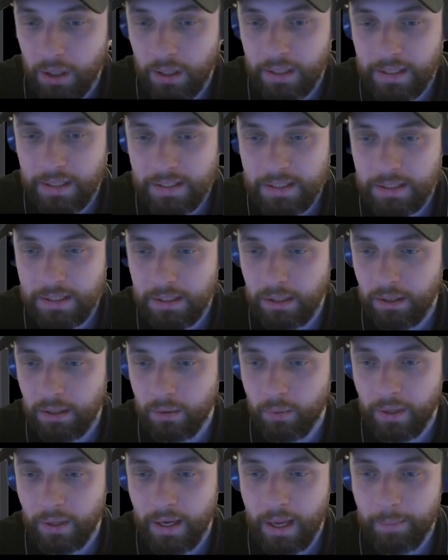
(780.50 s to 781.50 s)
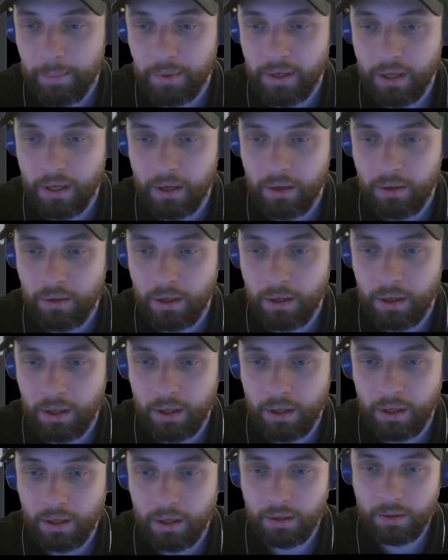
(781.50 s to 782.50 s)
let's see what happened
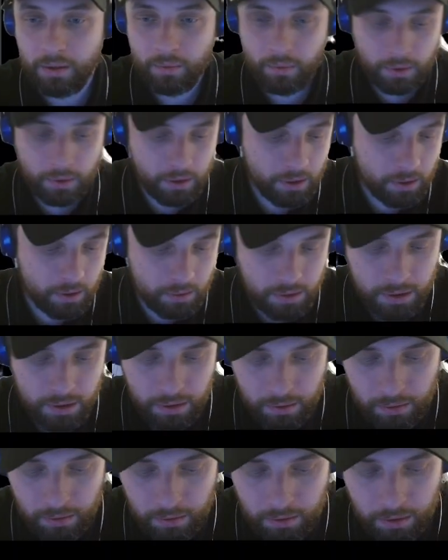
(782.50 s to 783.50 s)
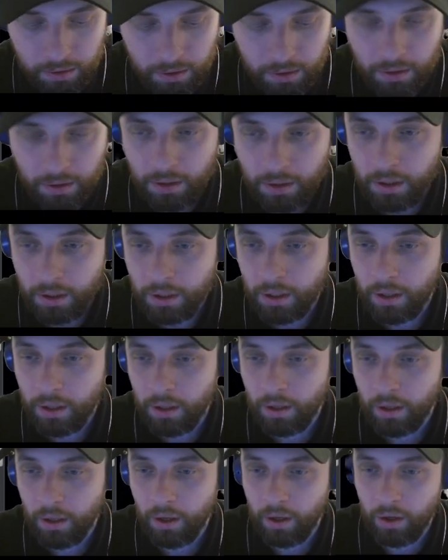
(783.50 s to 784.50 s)
now. We go to
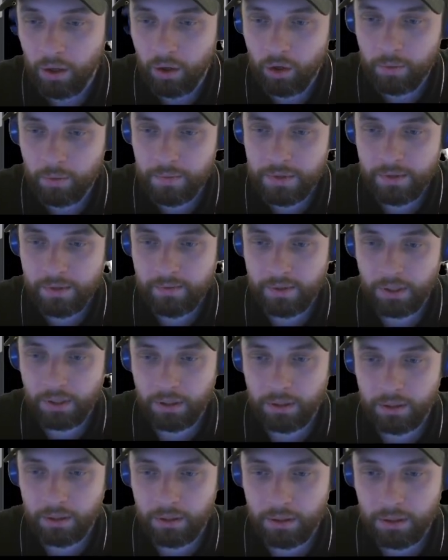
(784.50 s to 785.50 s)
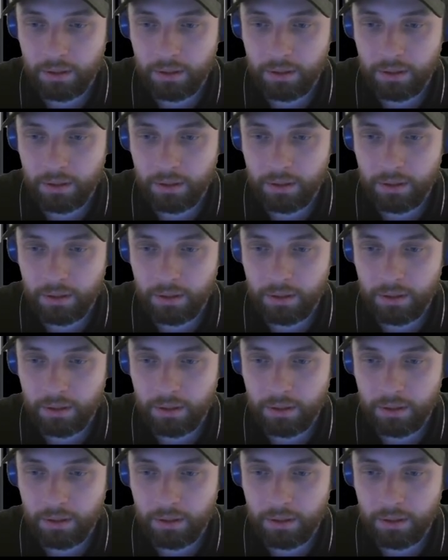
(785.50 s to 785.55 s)
home screen.